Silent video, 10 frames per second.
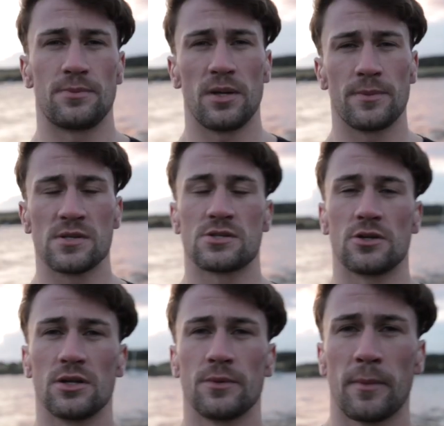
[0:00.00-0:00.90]
to people
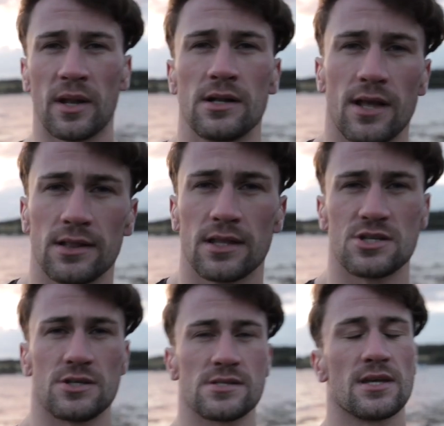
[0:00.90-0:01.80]
struggling with mental health
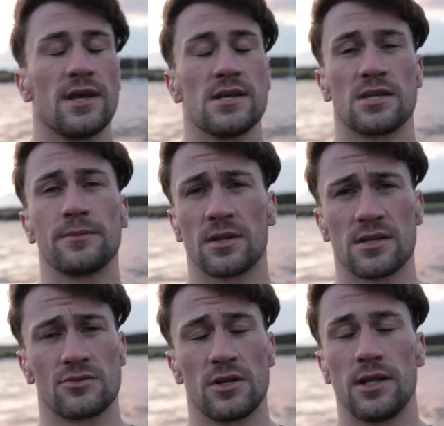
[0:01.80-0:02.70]
issues, something
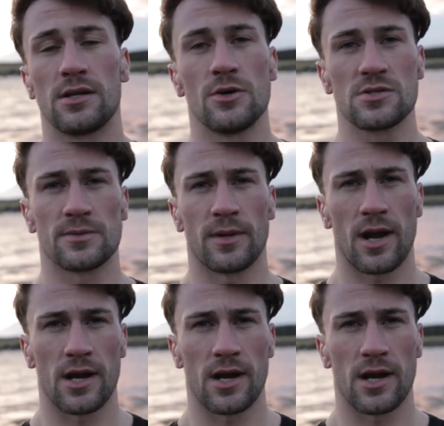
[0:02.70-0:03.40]
that's really close to my